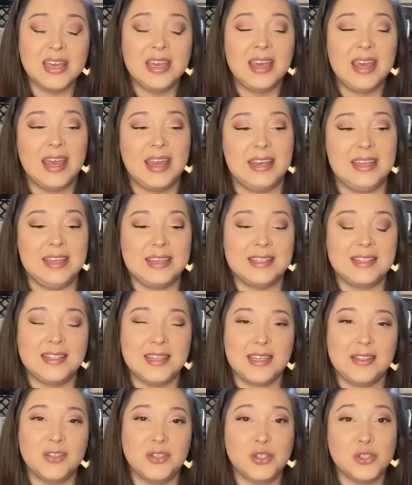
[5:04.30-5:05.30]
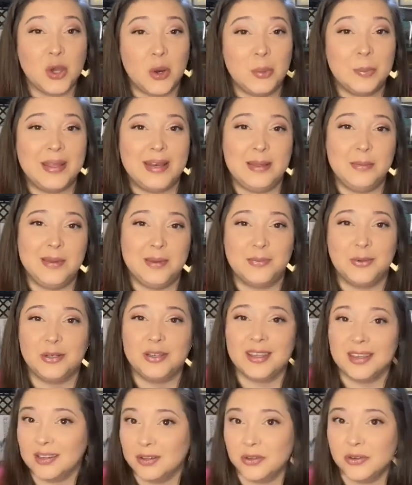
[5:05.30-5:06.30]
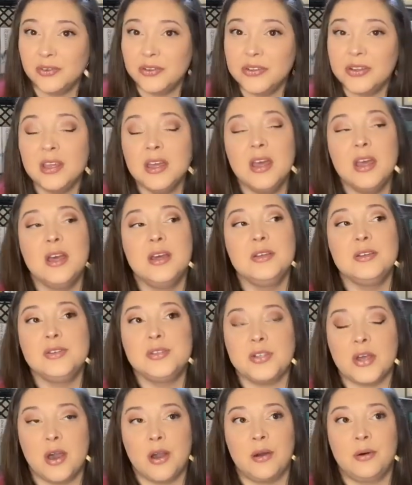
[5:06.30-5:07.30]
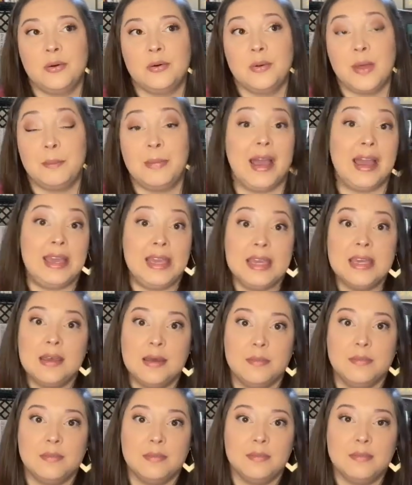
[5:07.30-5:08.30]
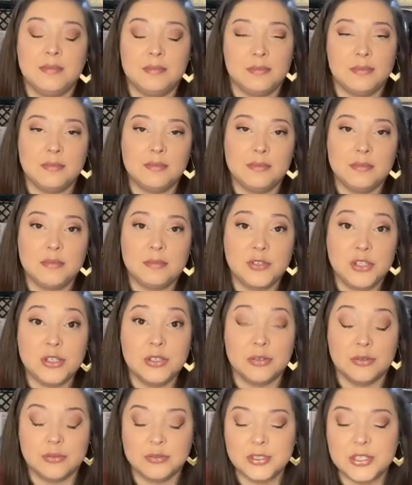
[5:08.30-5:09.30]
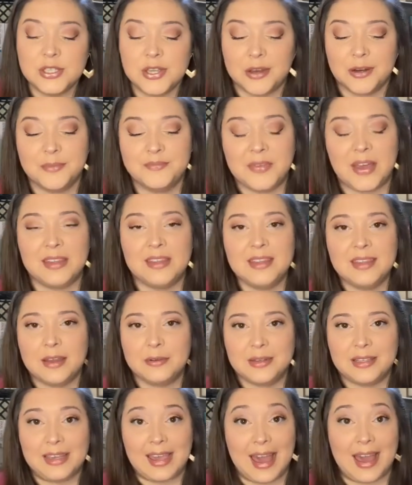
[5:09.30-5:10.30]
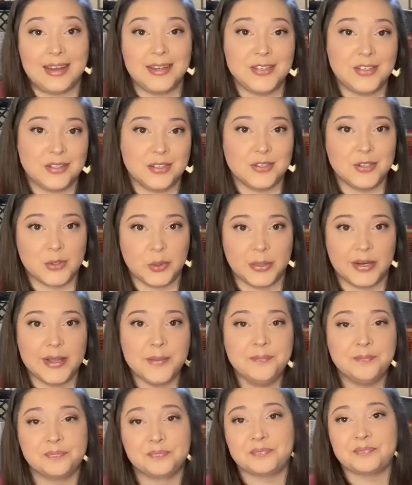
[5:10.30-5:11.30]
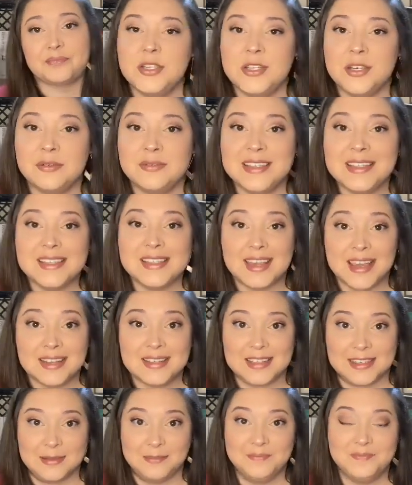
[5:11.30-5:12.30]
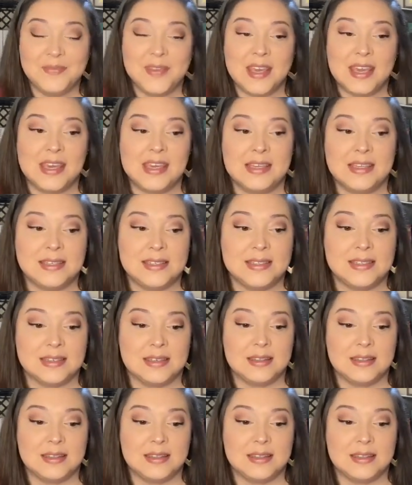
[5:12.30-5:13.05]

and he had seen so many people killed, so by him too. So I think that really added to the story. So Ren's kingdom is,